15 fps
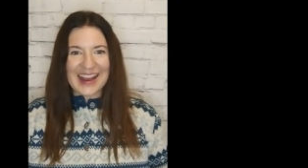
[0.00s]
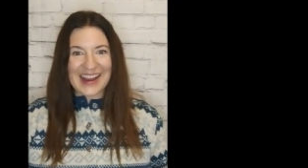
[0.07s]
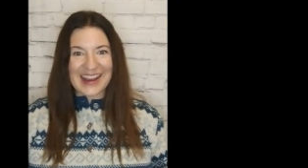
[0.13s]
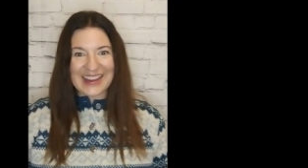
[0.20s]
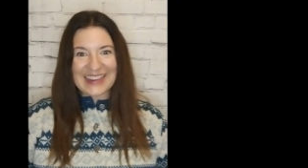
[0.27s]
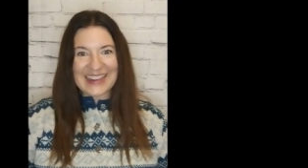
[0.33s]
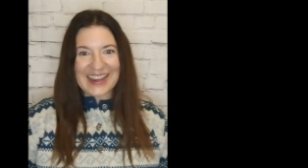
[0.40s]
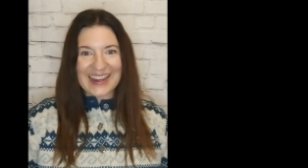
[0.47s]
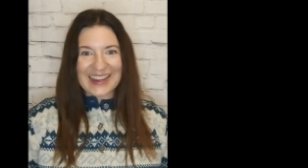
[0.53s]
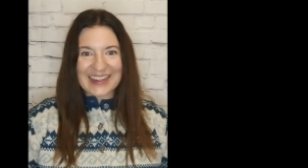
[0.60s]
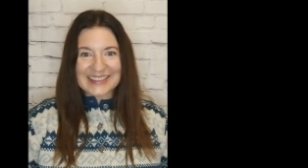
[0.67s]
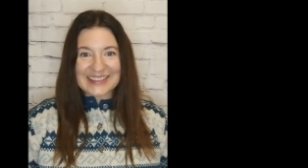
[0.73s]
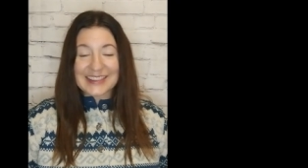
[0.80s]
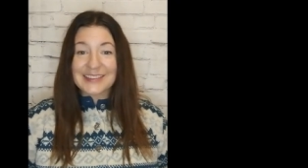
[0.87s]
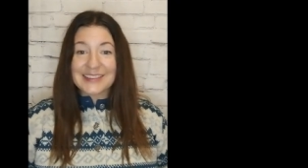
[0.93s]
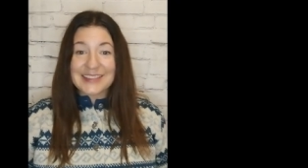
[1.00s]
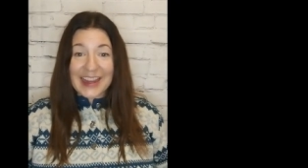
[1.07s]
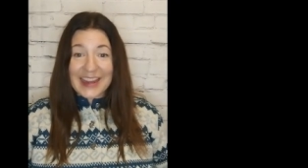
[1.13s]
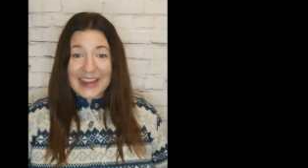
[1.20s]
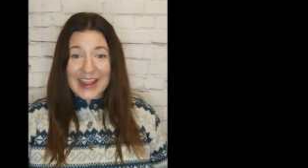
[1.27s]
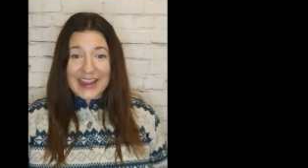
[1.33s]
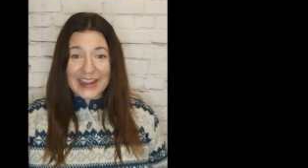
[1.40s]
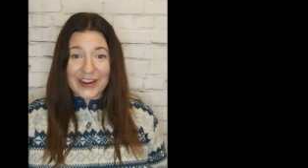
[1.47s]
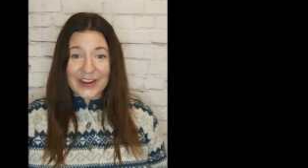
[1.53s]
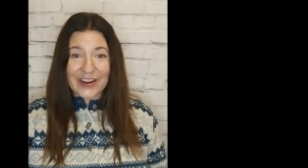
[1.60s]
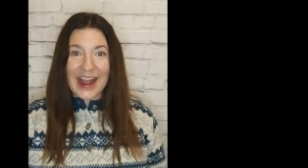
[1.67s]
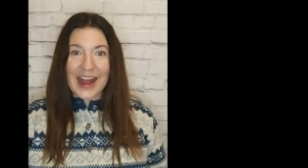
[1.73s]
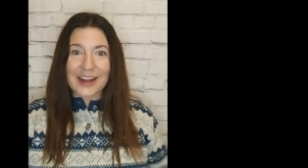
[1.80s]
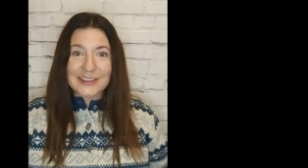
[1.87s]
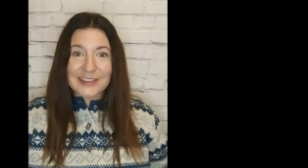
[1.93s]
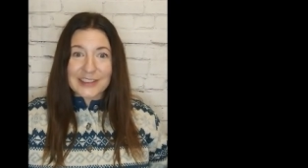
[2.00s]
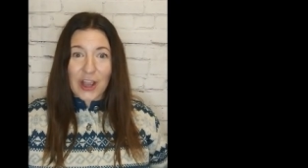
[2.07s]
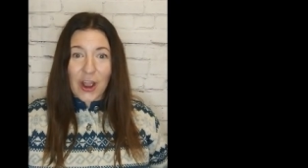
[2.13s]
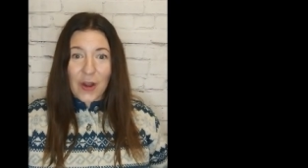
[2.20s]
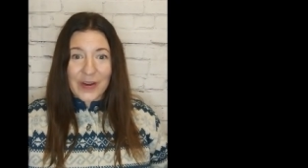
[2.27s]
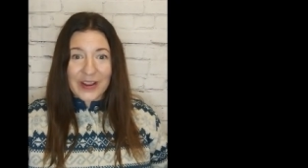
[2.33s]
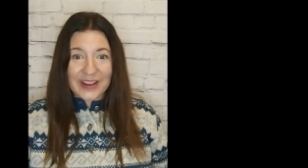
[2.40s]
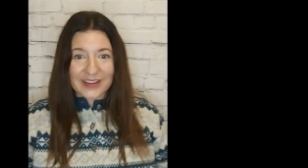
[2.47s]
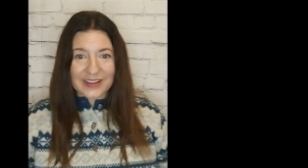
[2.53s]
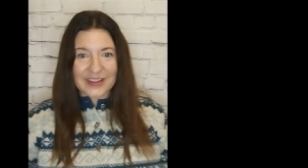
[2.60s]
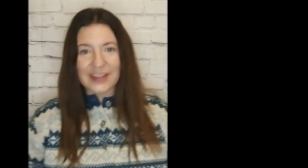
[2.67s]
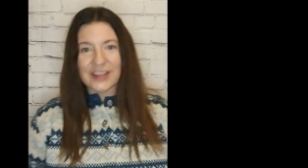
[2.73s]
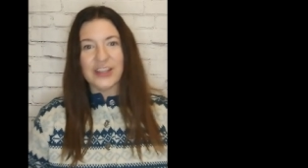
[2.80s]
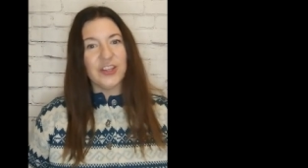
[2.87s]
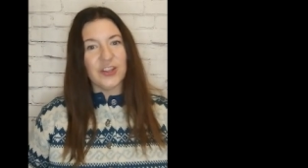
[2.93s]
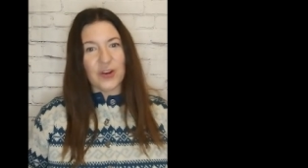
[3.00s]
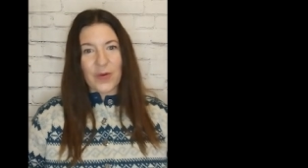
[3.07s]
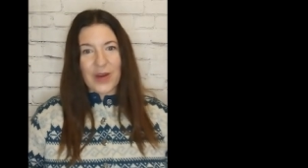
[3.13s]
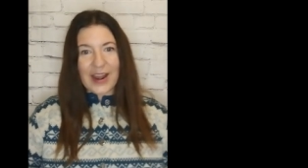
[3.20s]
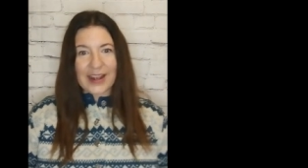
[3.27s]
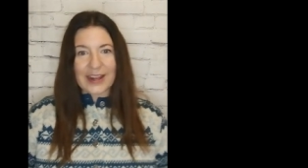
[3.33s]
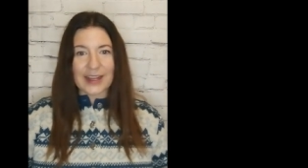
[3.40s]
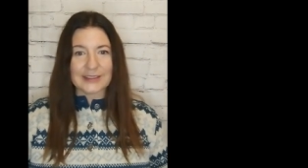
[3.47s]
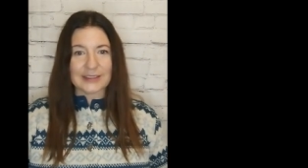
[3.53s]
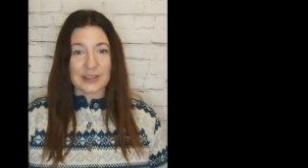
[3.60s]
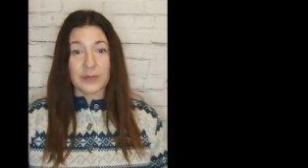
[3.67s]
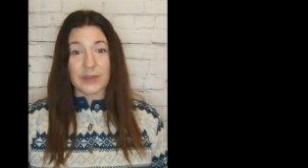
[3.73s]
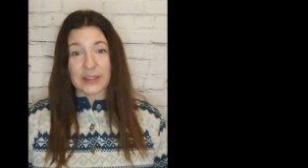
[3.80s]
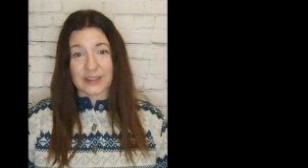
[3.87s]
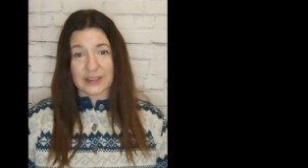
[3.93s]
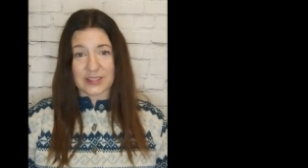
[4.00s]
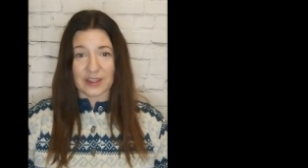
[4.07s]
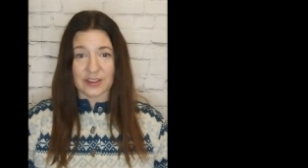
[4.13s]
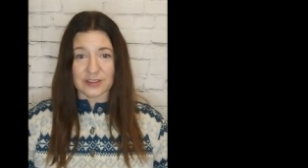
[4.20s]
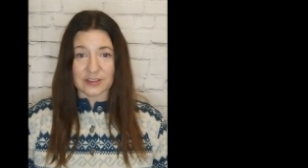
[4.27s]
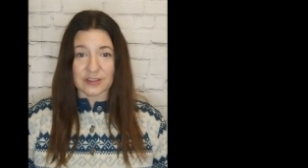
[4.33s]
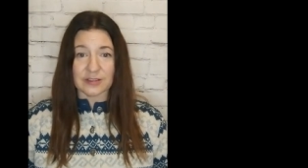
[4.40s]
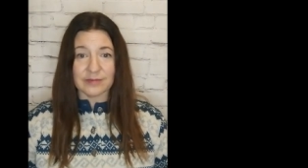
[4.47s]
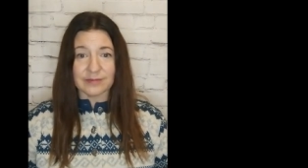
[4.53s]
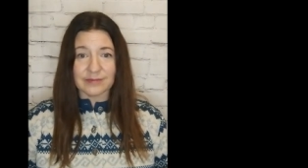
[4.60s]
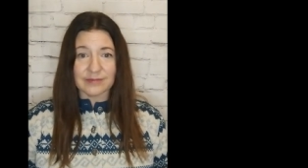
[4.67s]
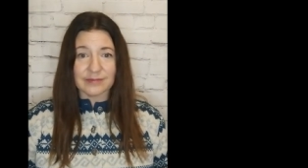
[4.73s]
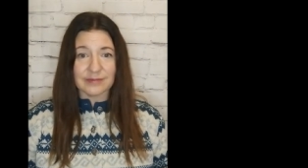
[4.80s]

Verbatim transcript: Hi guys, it's Dana here. How's it going? You know what? I got something to tell you.